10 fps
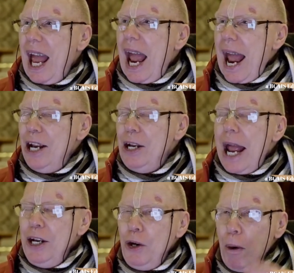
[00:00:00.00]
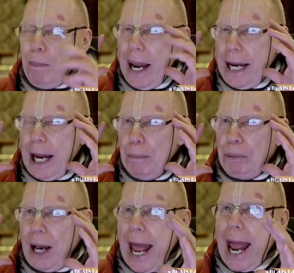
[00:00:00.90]
and you're making
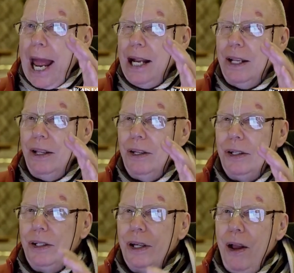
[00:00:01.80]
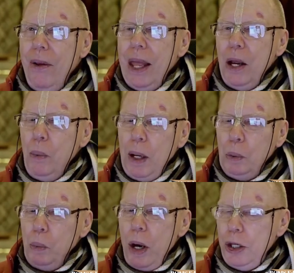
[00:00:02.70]
plans.
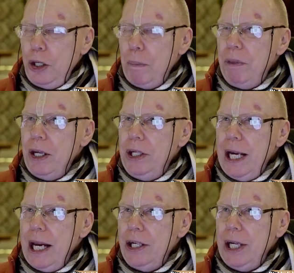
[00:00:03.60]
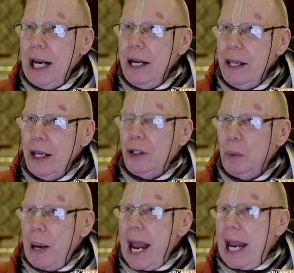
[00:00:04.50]
We'll worship the deity in
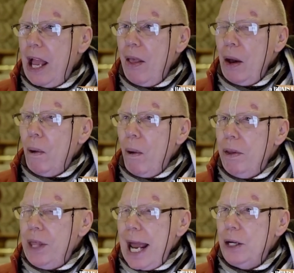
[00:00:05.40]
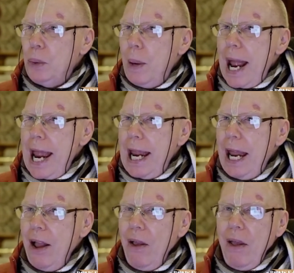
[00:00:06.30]
this way or that
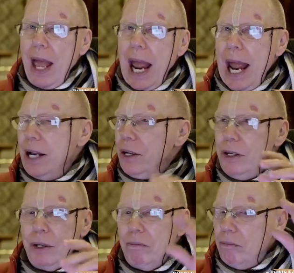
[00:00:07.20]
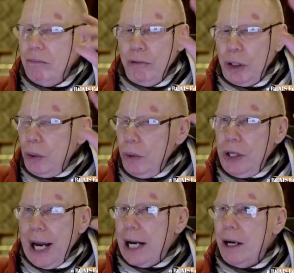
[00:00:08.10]
way, and do
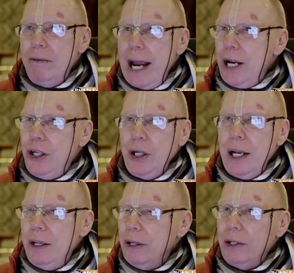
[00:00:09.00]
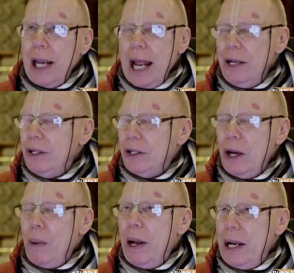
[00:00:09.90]
decorations and
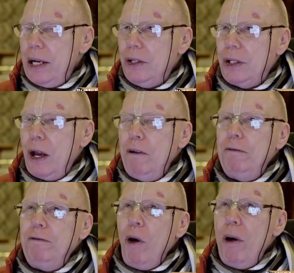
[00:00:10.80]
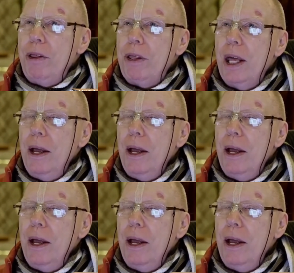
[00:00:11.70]
so on and so forth.